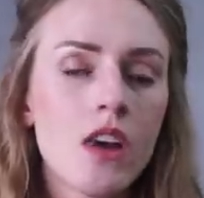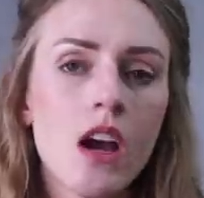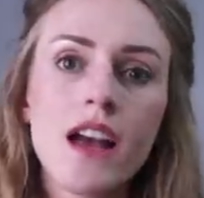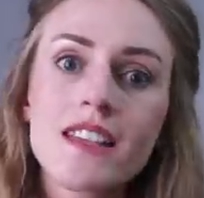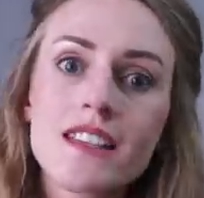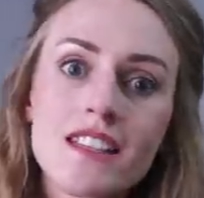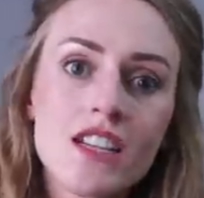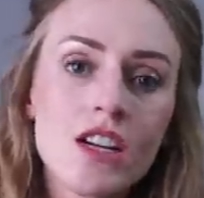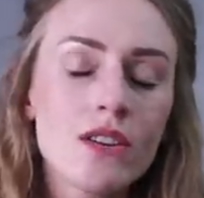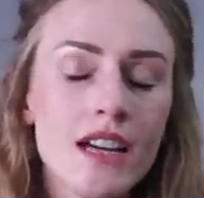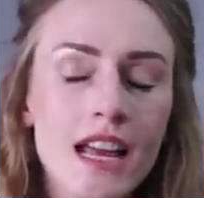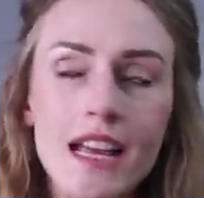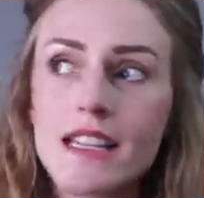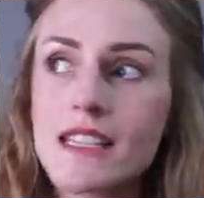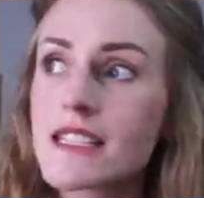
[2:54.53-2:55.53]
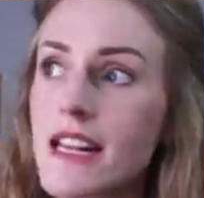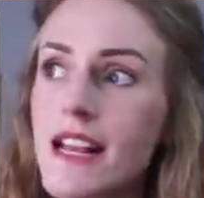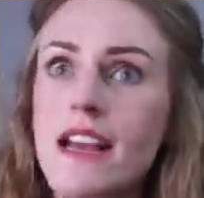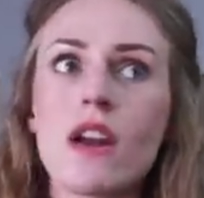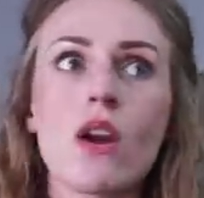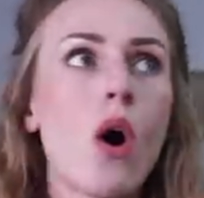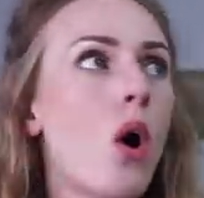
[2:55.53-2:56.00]
I still can't
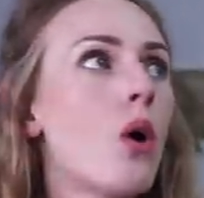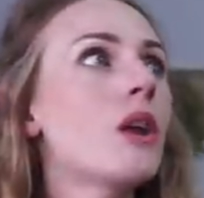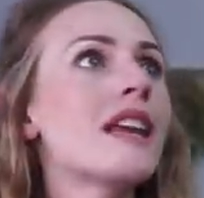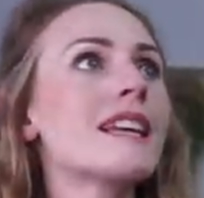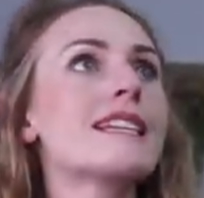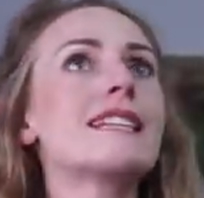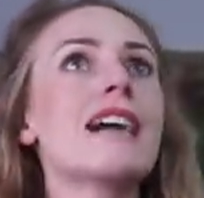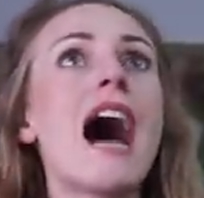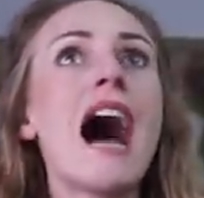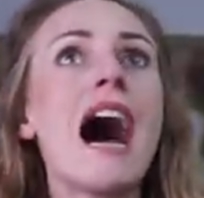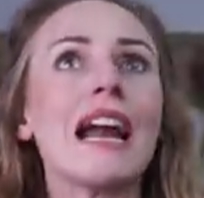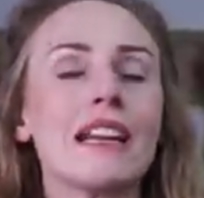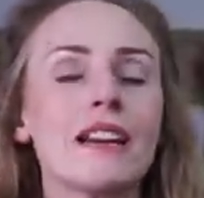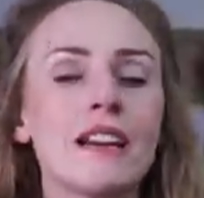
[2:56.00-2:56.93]
say it, holy God!